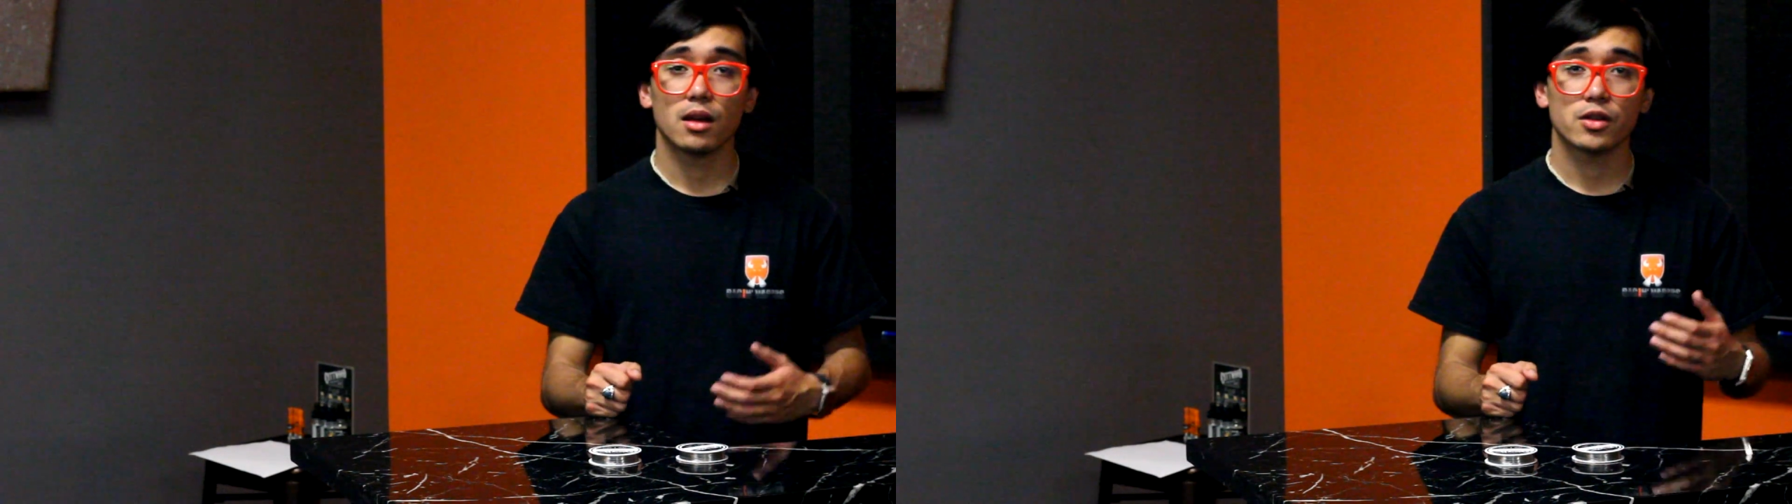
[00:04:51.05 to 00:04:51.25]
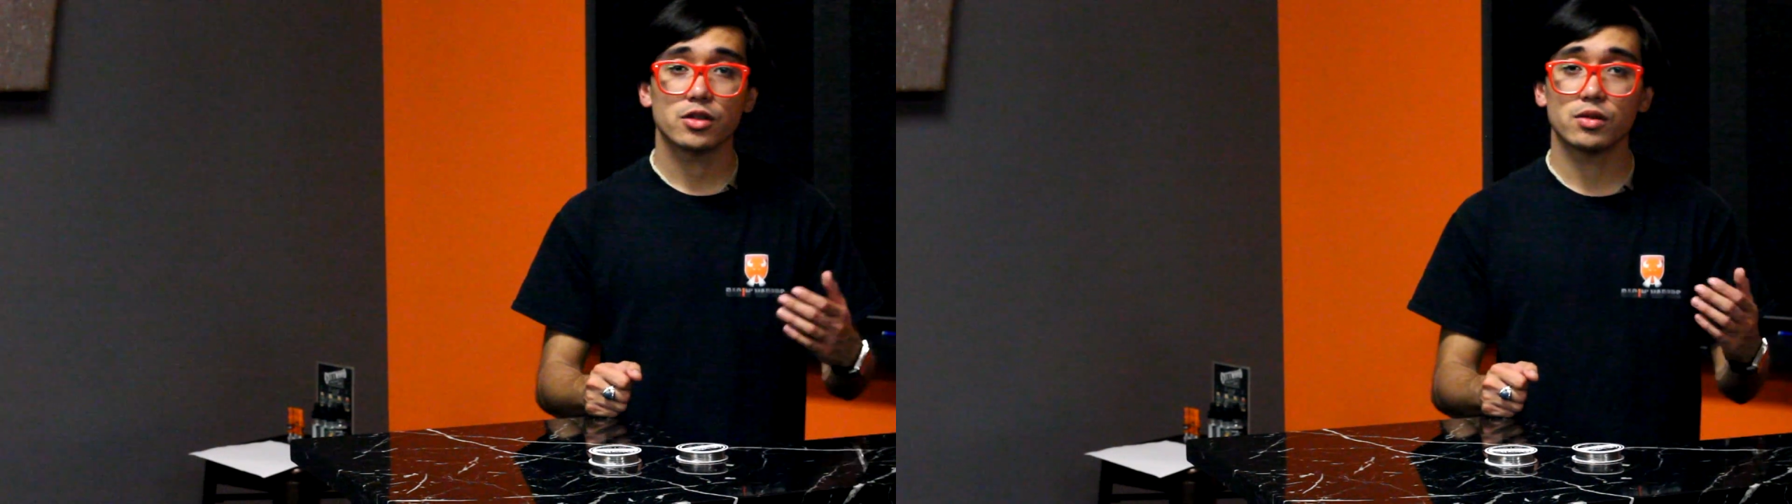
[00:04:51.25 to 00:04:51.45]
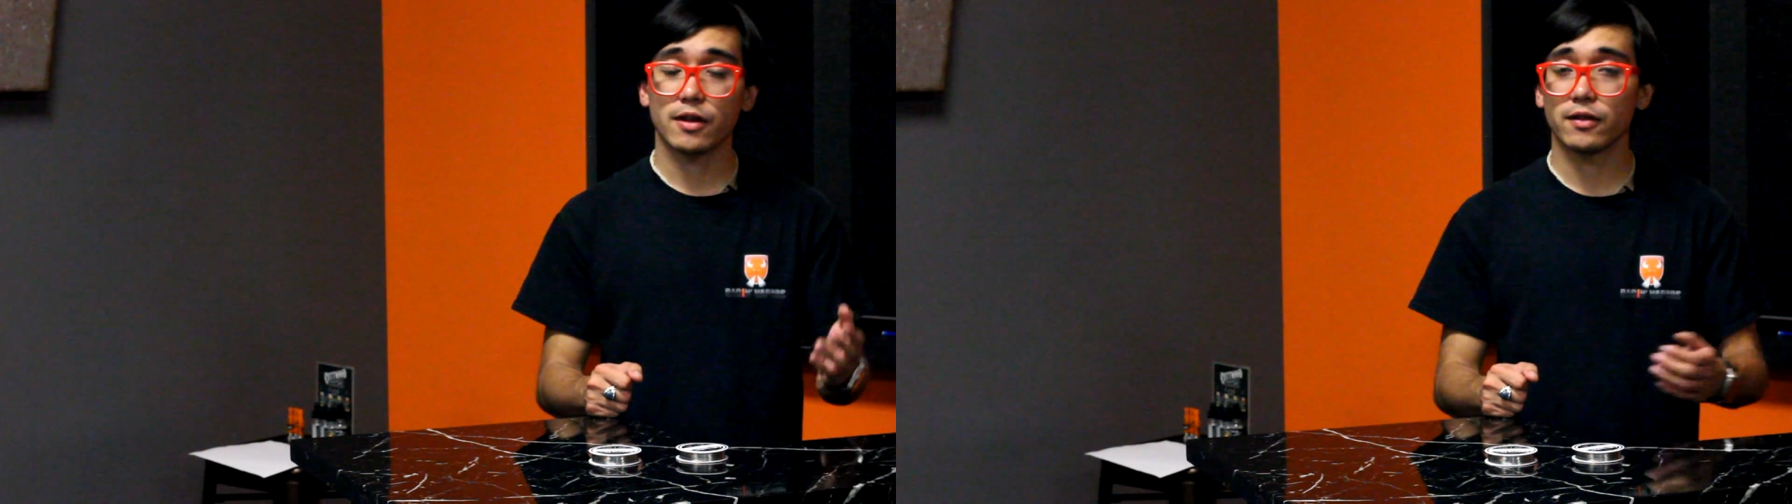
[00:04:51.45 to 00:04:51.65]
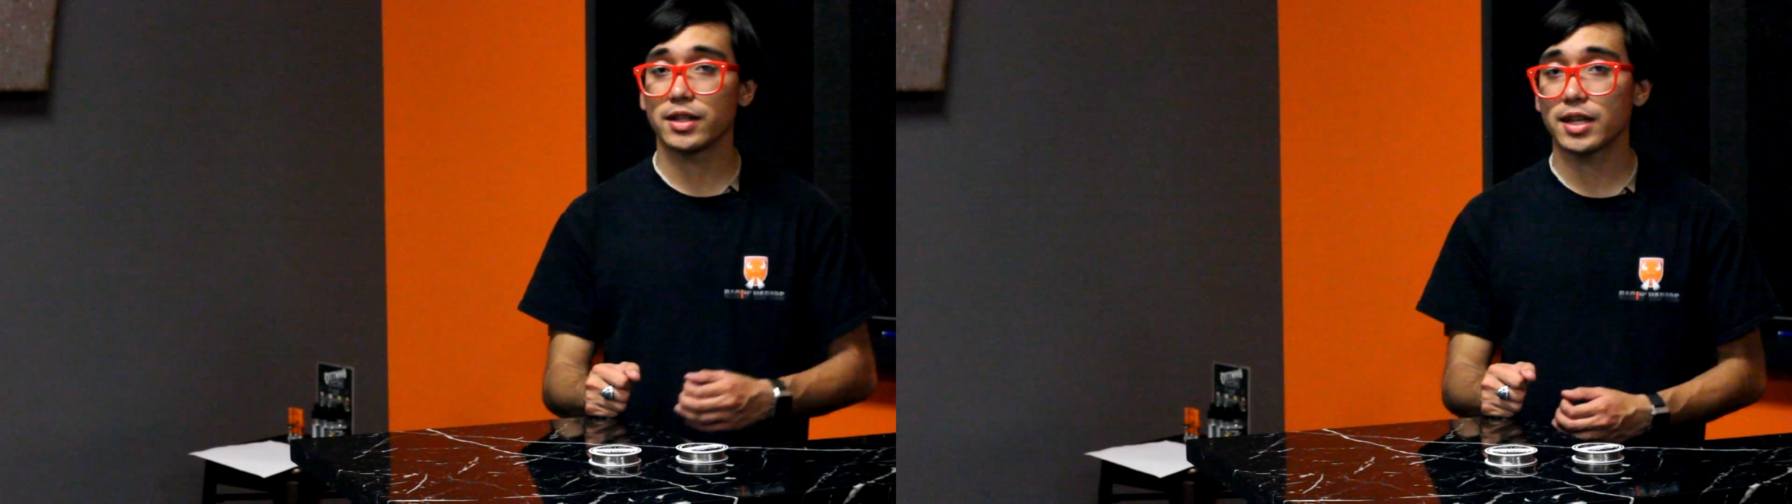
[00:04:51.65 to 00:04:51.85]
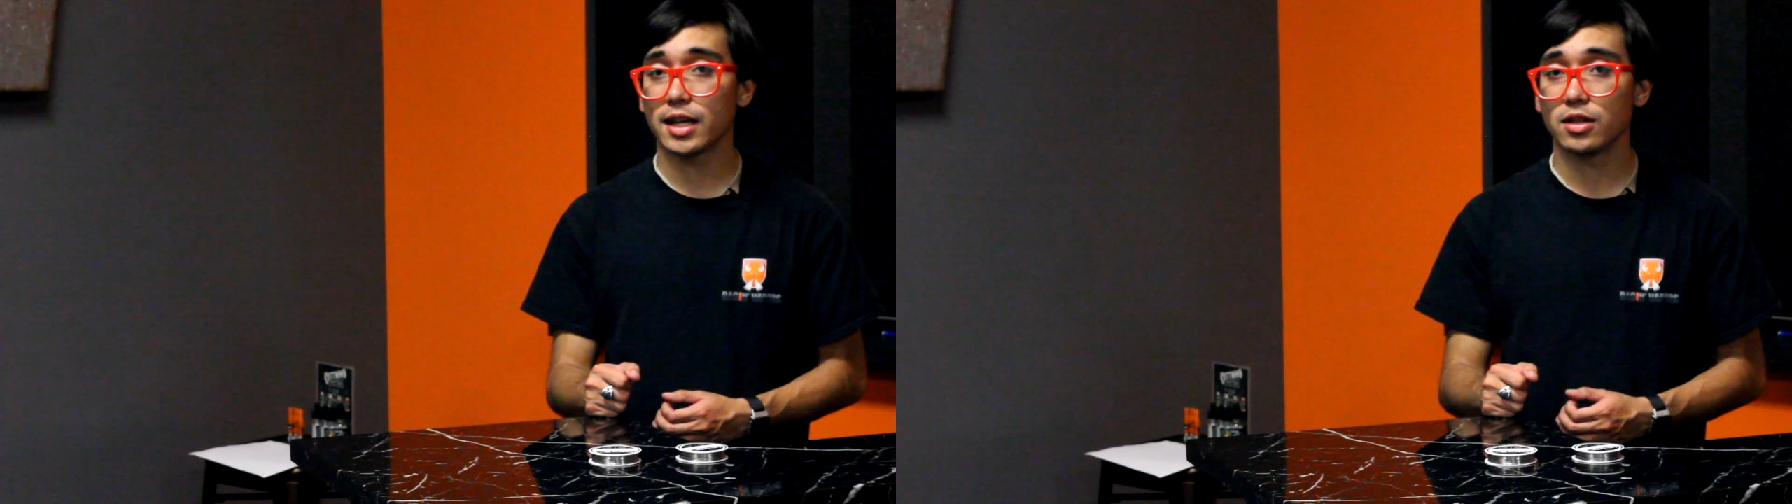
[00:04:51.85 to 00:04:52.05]
So definitely
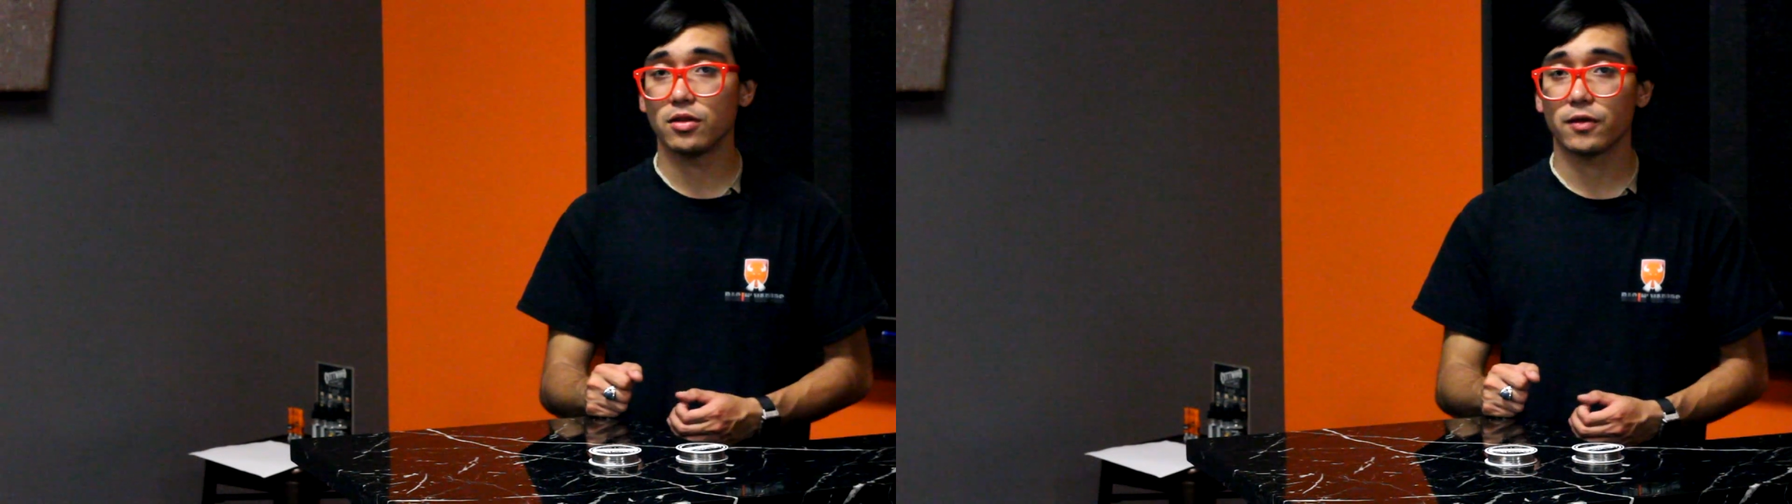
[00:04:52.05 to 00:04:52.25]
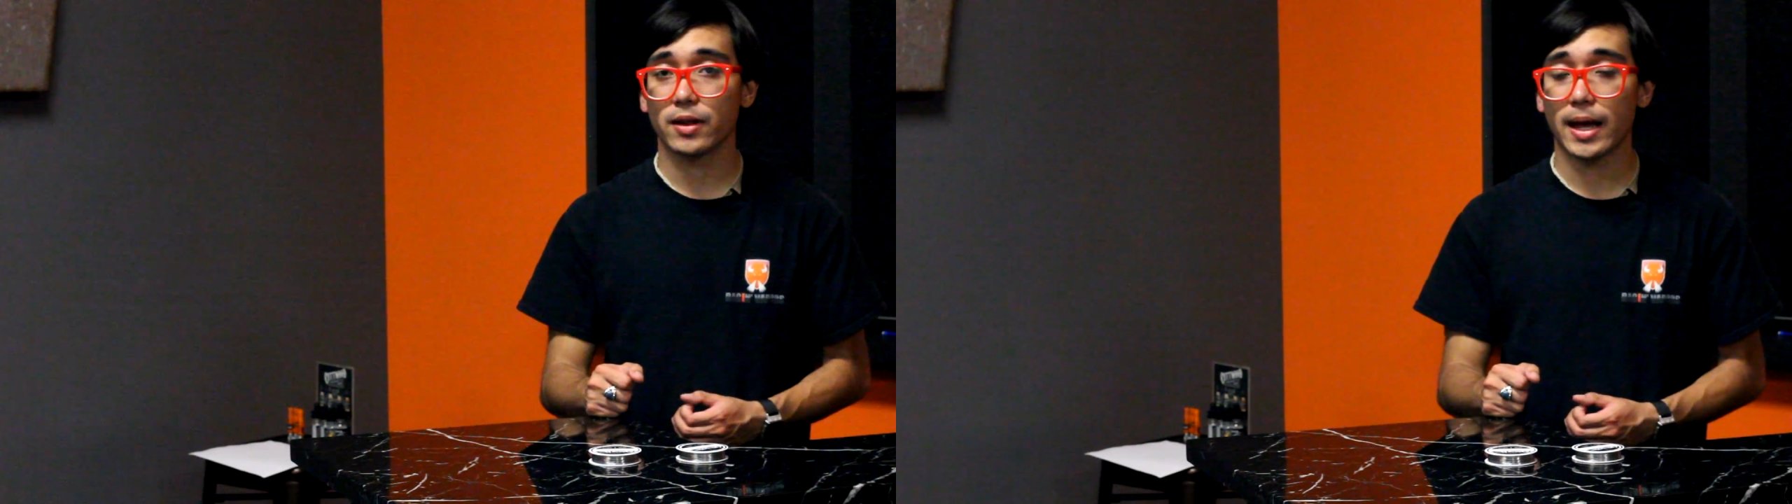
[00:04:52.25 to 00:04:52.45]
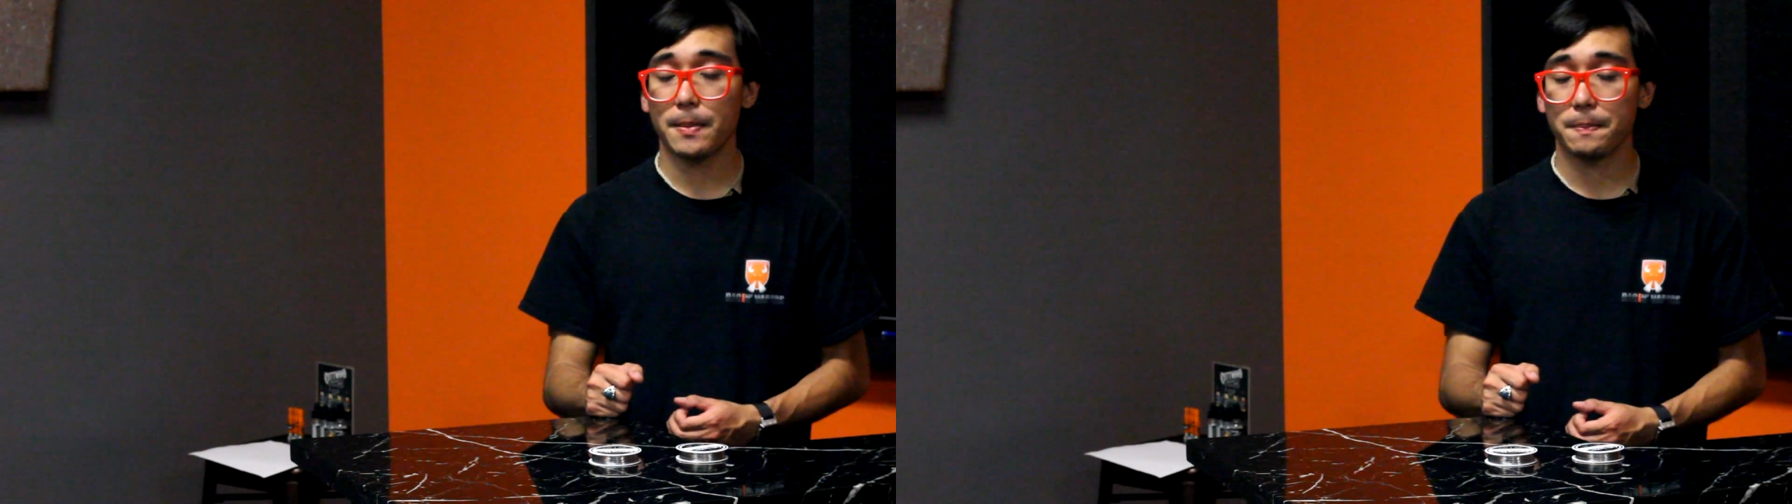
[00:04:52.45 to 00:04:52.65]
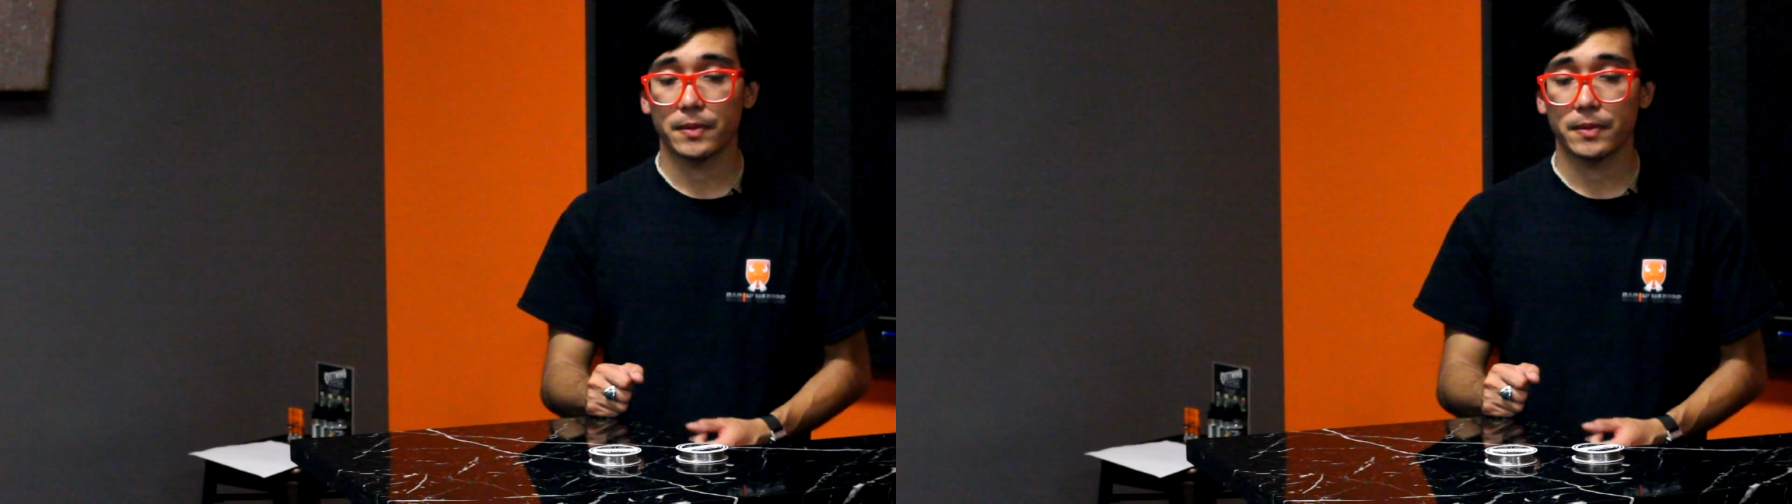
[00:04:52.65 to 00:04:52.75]
stay tuned for that.